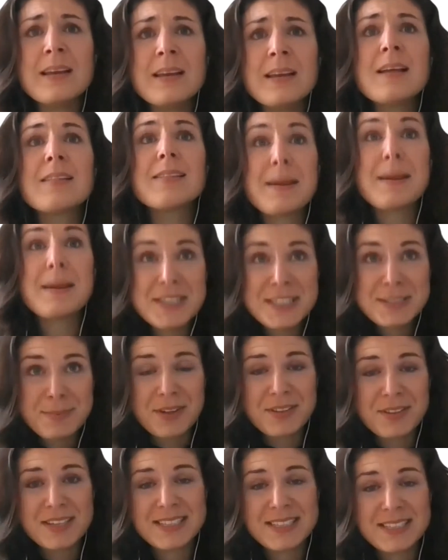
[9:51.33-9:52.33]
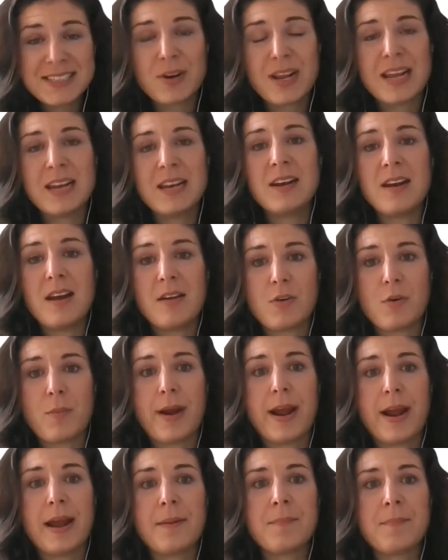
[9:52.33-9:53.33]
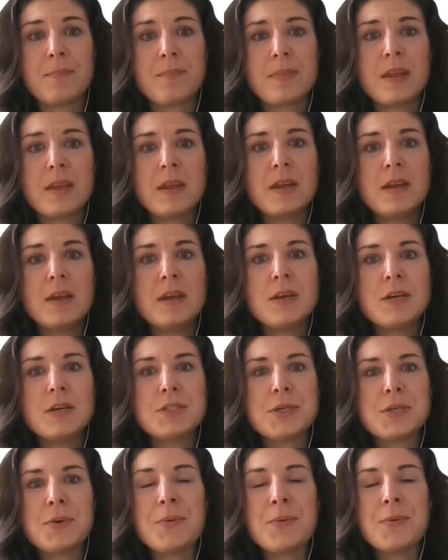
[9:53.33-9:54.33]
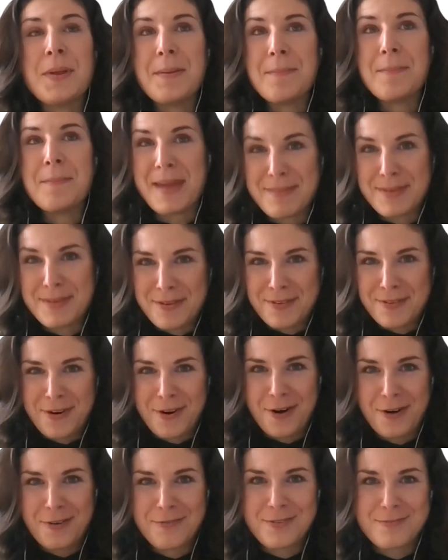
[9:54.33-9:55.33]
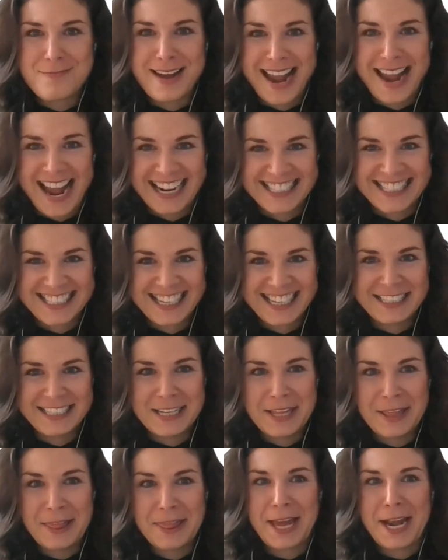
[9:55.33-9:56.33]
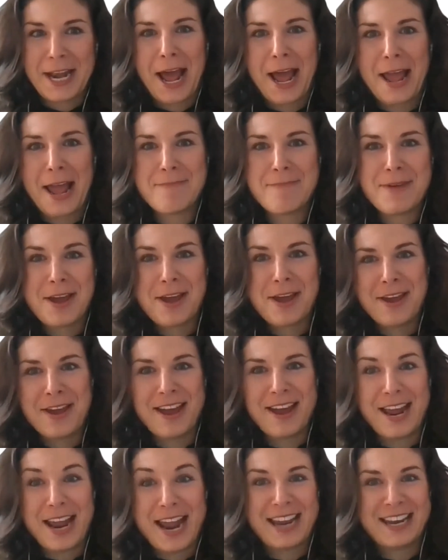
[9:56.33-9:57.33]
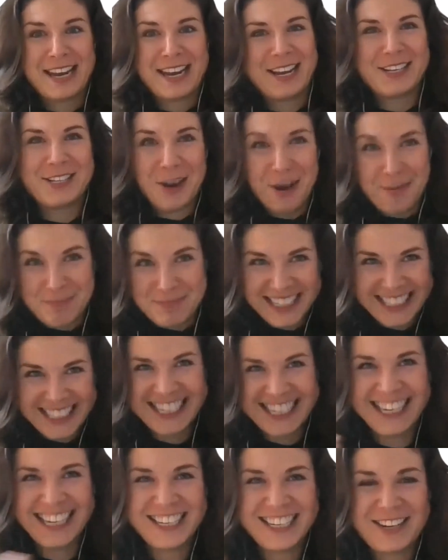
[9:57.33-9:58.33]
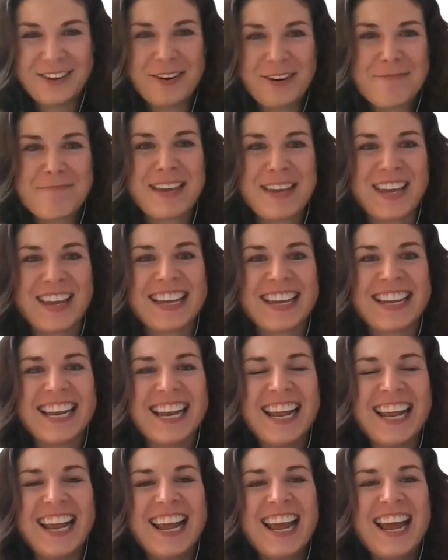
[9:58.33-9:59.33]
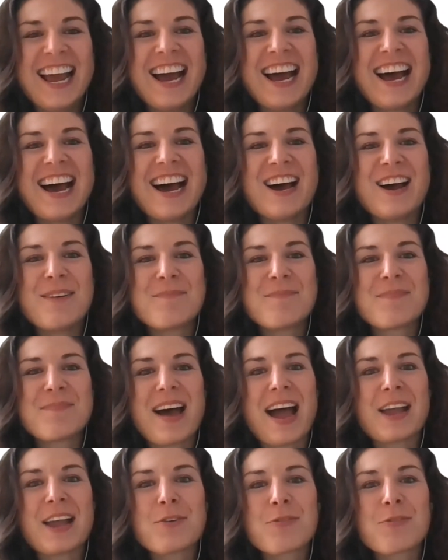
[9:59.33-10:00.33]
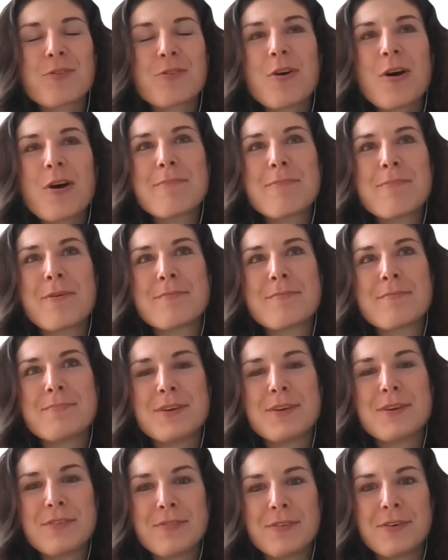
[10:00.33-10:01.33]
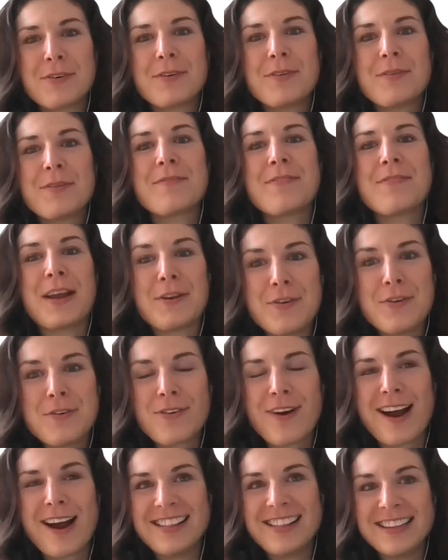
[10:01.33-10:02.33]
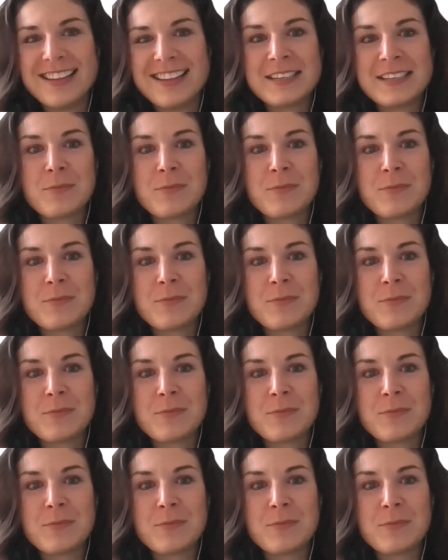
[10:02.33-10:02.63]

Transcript: Let me spell this out in another way. So maybe you've heard from my accent that I'm an adopted European. I grew up on beautiful Vancouver Island in